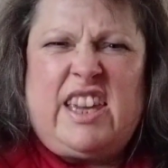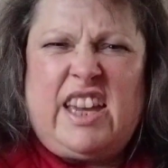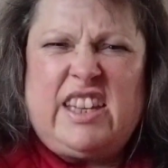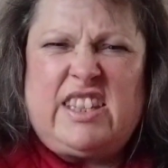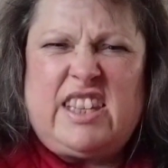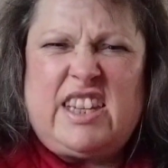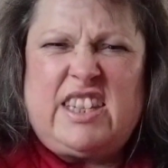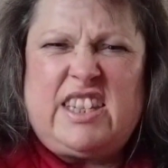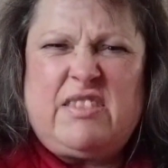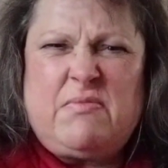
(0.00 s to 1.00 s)
Yeah, do they
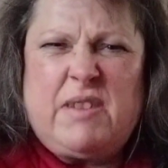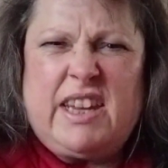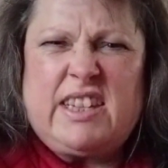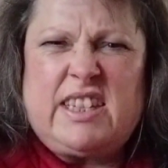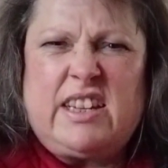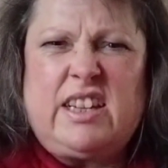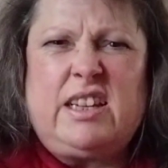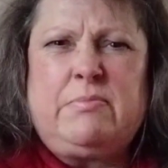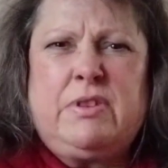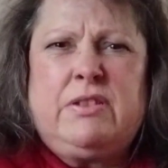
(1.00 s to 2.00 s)
still make
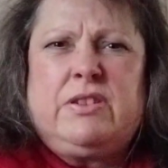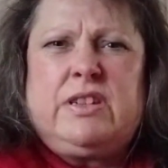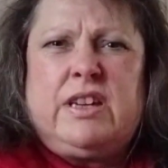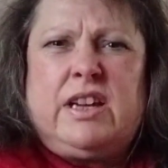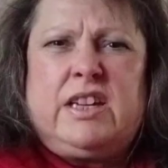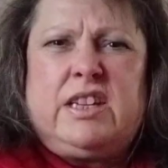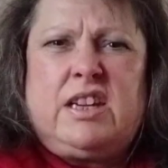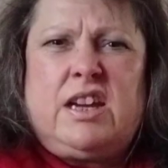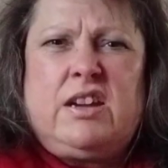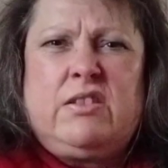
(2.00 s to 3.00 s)
styling mousse? I don't
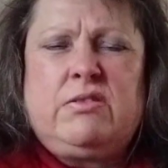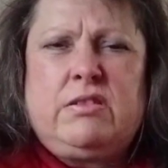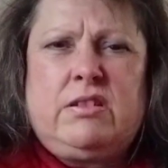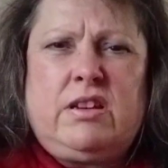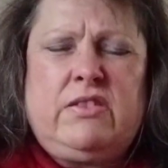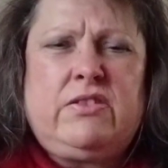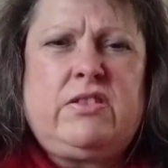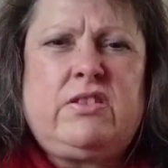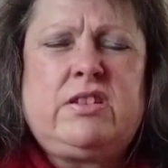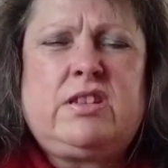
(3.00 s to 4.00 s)
know. I've
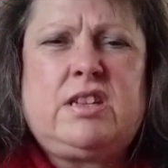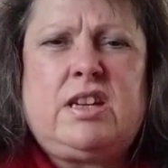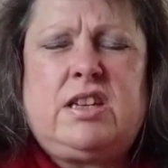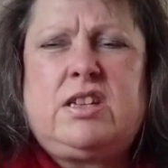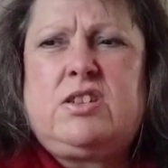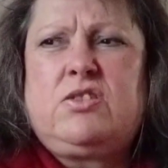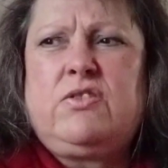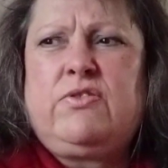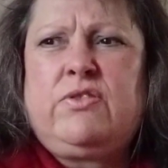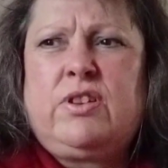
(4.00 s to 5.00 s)
got other styling
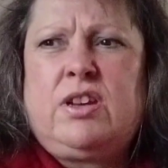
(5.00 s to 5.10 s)
stuff.